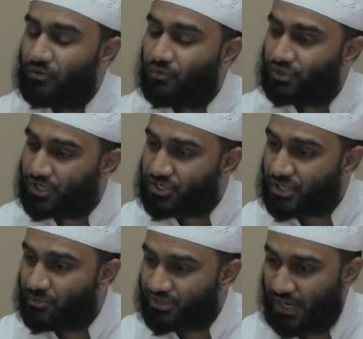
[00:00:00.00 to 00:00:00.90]
For
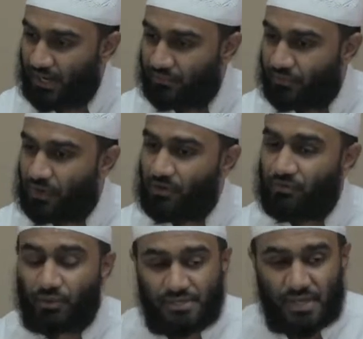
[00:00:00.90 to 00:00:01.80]
touching the mushaf,
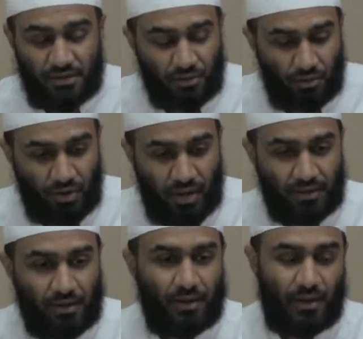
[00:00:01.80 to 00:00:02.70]
for reciting the
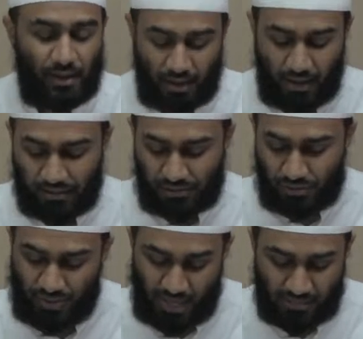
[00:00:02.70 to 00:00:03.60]
Quran, and
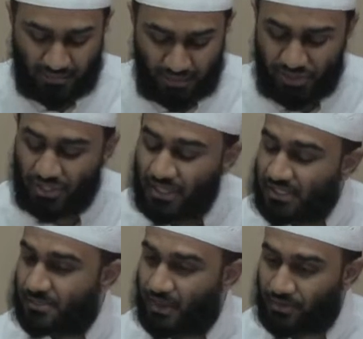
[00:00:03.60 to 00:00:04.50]
to the end of the list, she
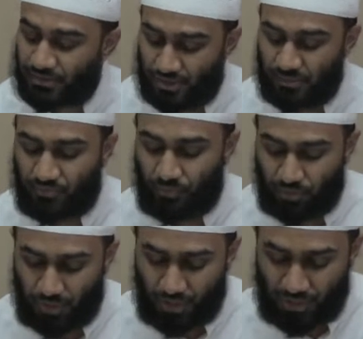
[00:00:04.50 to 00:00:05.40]
needs to make ghusl
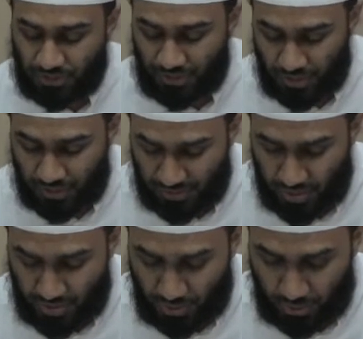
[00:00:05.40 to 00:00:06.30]
before she does
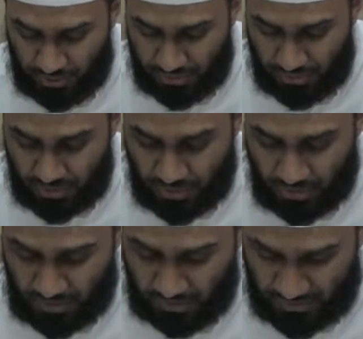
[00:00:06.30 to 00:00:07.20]
those
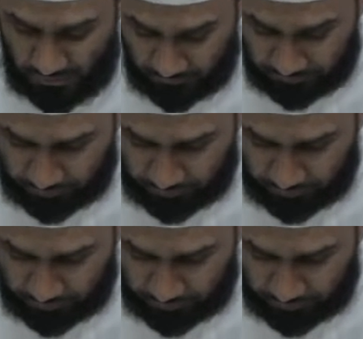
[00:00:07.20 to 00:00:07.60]
things.